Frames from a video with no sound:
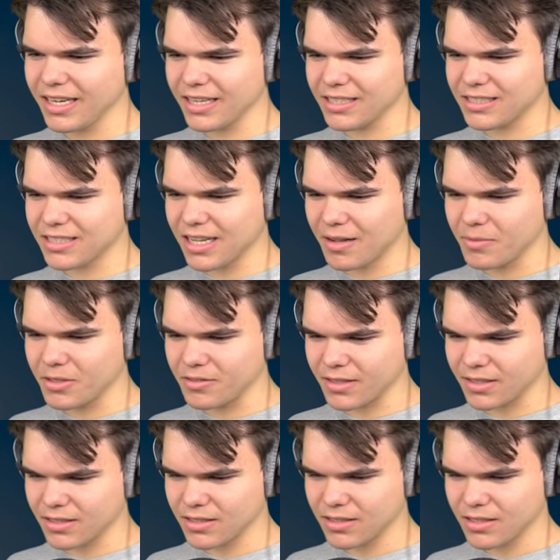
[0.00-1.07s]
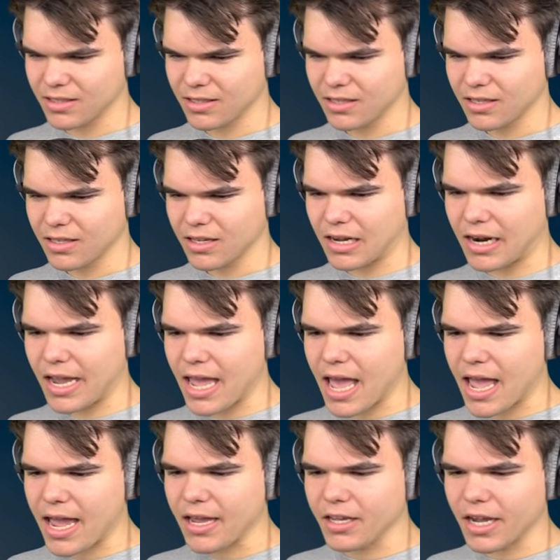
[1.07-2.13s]
Yeah, it stopped moving. It's the gravity.
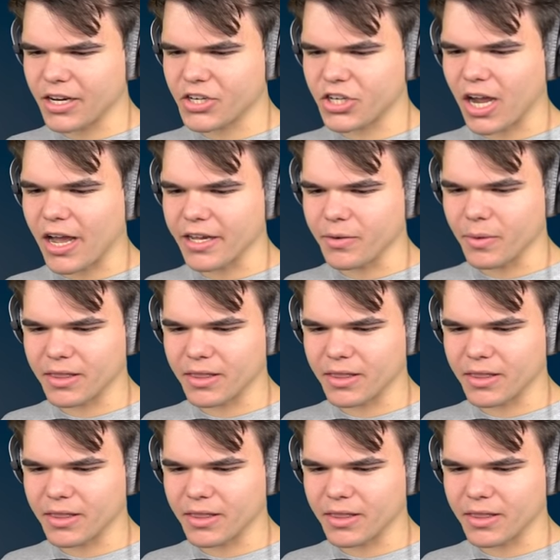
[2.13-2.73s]
I shot you